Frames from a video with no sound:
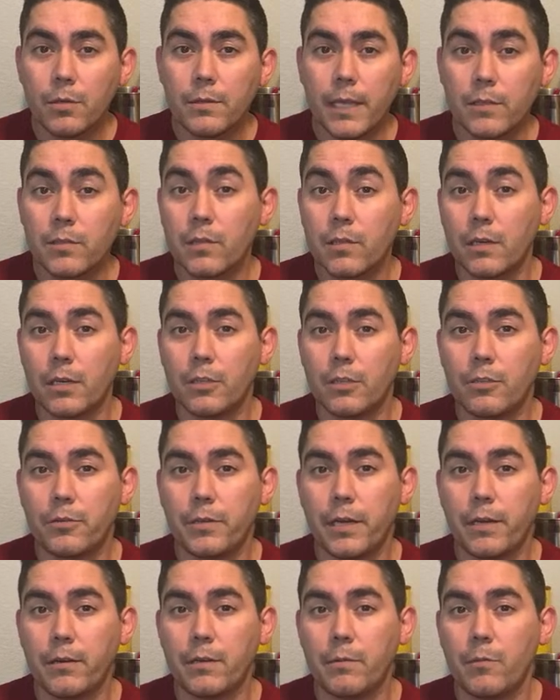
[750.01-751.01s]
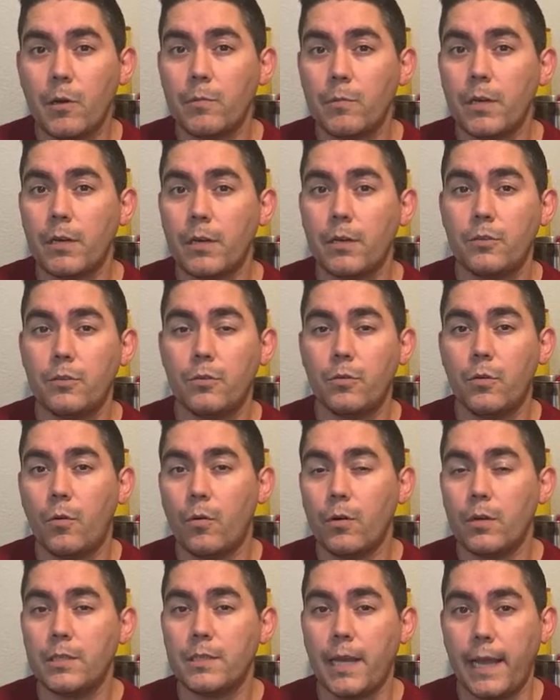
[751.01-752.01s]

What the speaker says: That's what I'm going to do here in a moment. I'm going to do an orange